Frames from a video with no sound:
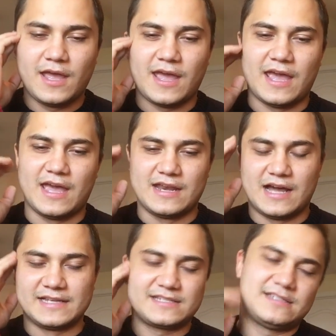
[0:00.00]
And
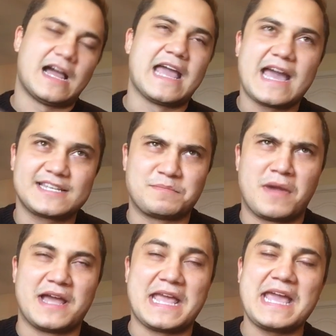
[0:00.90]
I asked
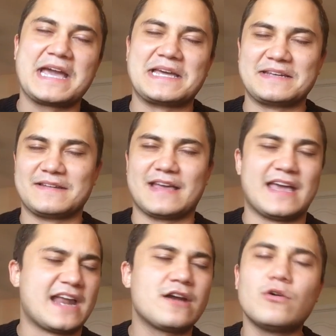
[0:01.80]
my aunt,
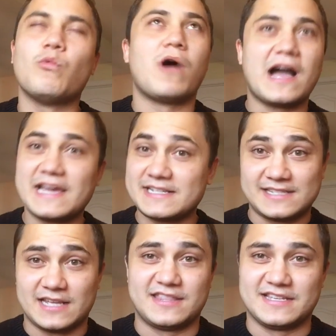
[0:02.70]
and I don't know why I
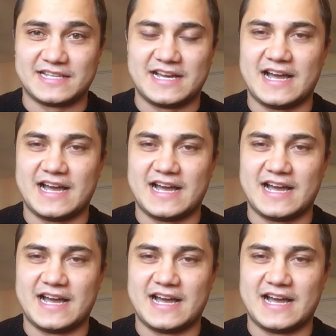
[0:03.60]
said this.